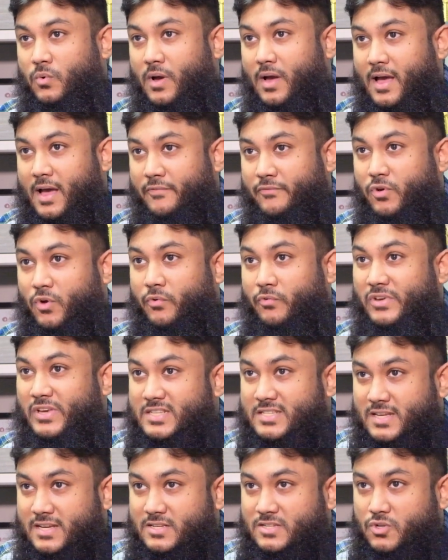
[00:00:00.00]
have your
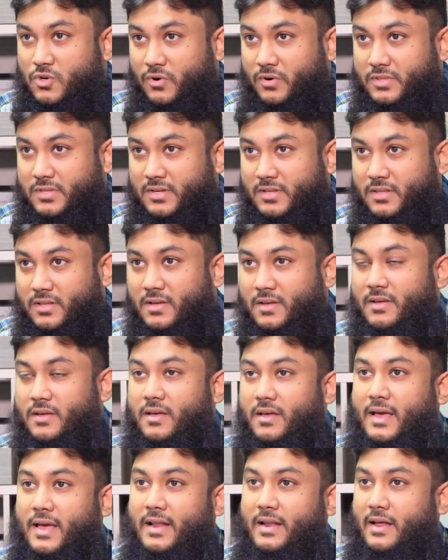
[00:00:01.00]
visa sorted,
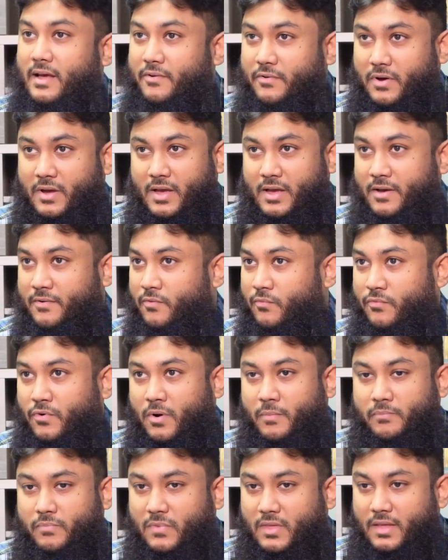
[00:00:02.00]
and
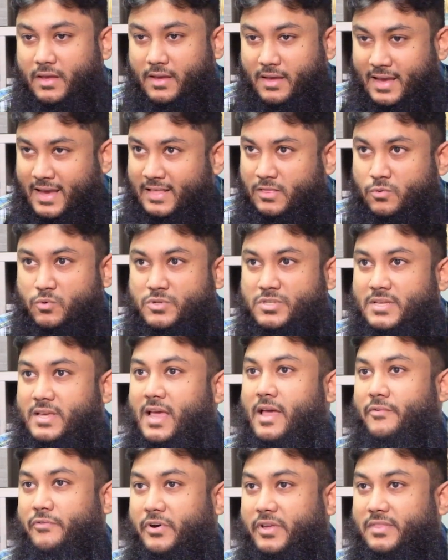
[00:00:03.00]
from A to Z,
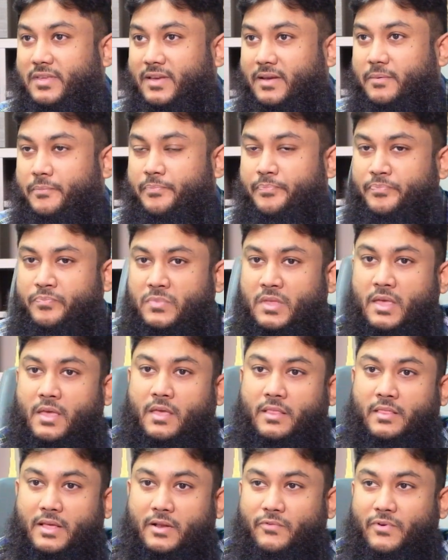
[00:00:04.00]
everything.
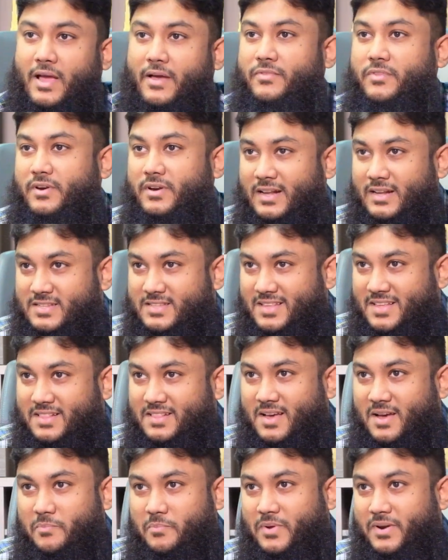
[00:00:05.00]
Then we have the real estate
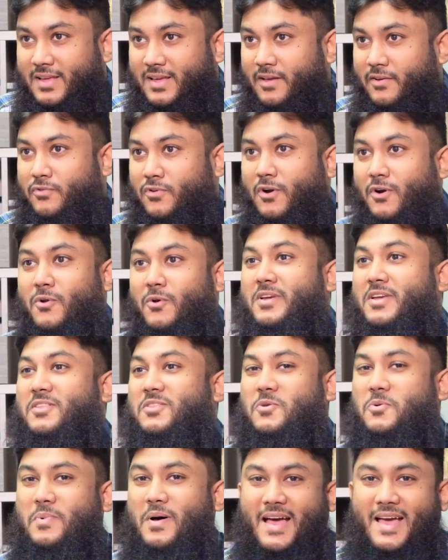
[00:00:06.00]
company. If you're looking
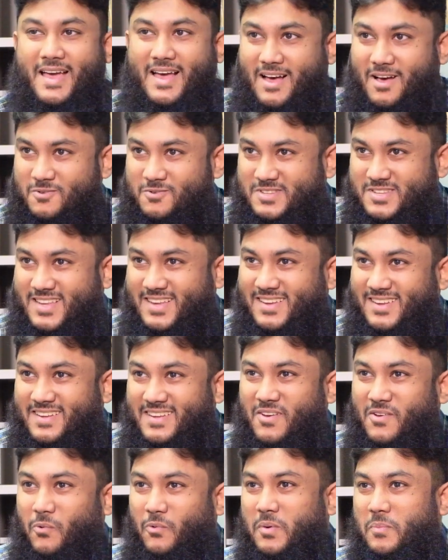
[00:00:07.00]
to buy a house,
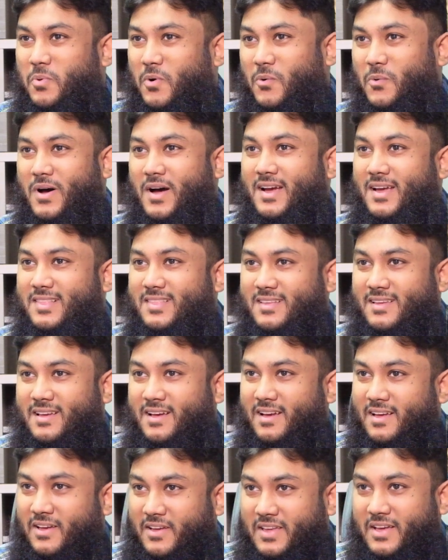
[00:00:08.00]
we provide
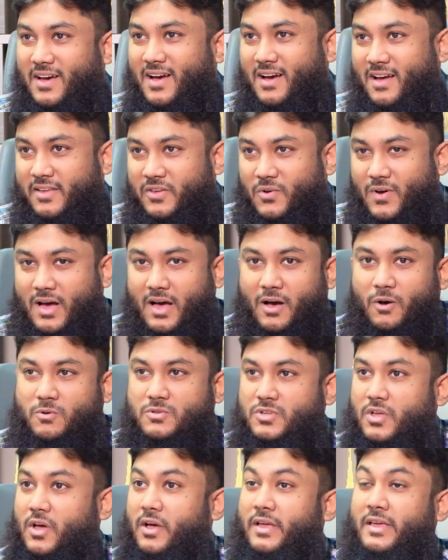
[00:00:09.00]
your
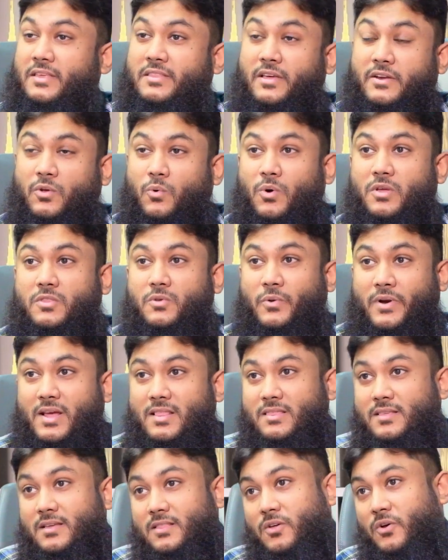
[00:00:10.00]
house. Either you want to
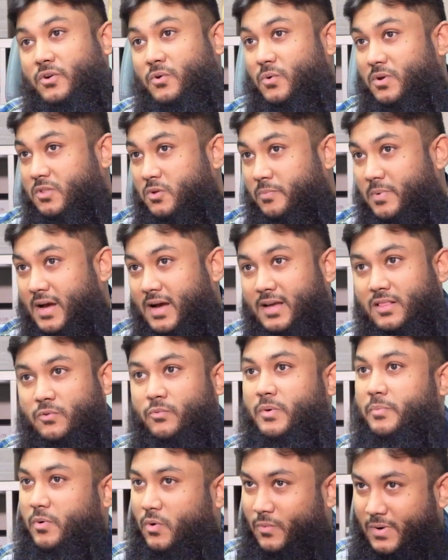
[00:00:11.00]
rent it or you want to buy it,
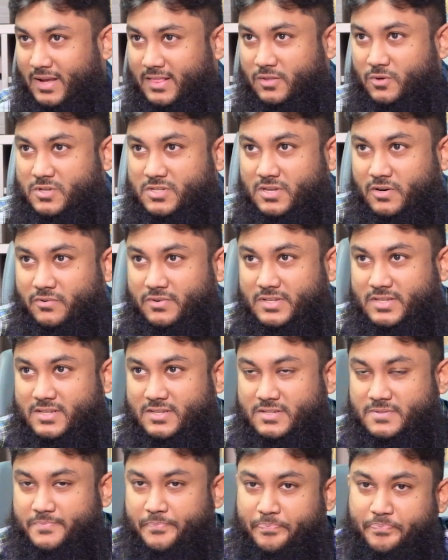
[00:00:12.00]
we provide those services.